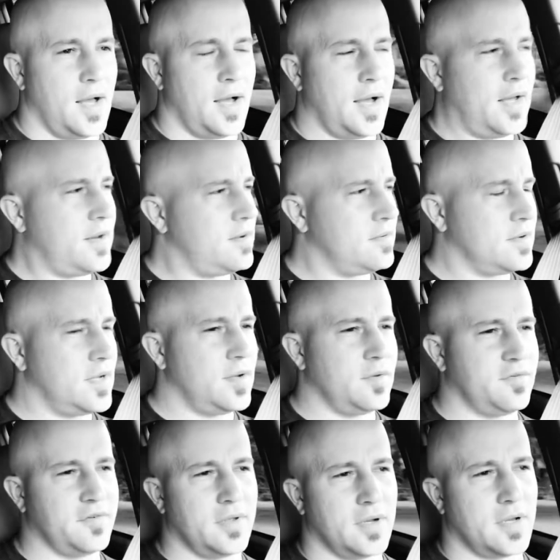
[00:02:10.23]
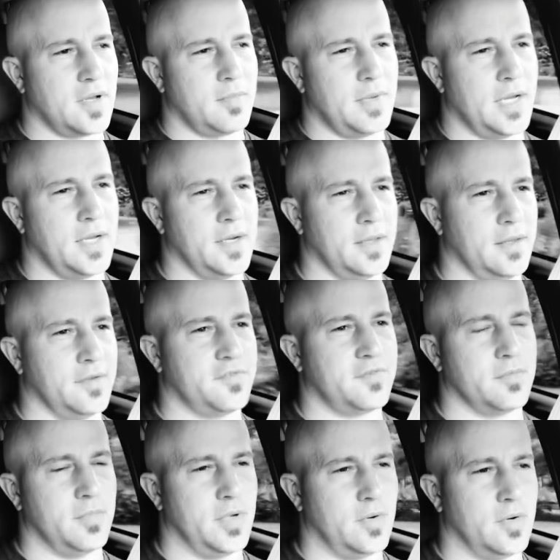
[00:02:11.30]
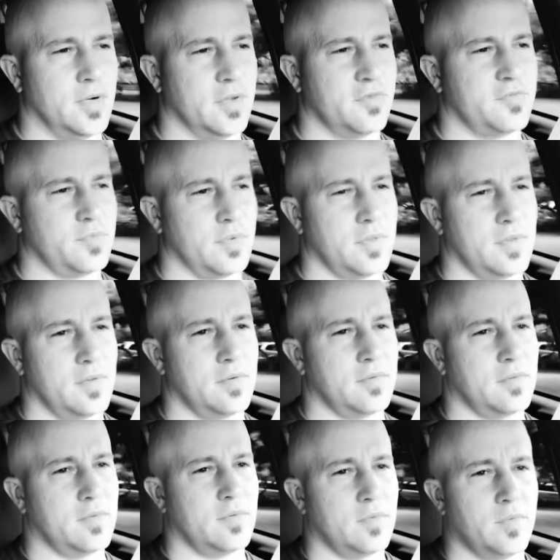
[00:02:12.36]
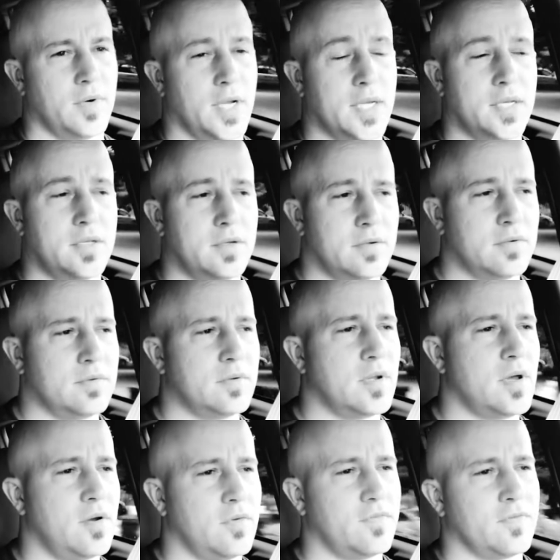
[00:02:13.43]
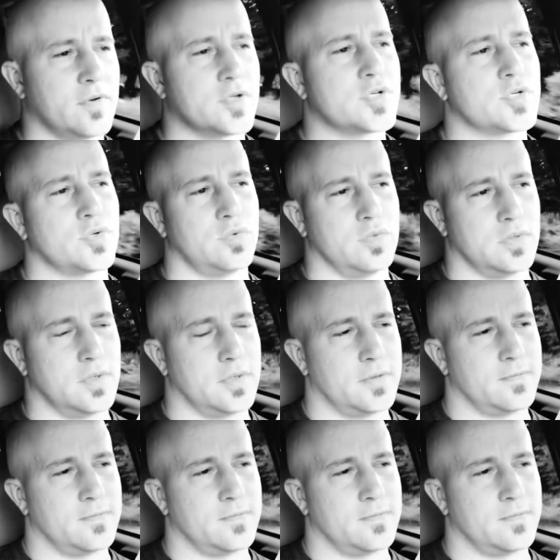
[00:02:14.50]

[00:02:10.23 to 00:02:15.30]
I don't know what's going to come out of this, to be honest with you. What I do know for sure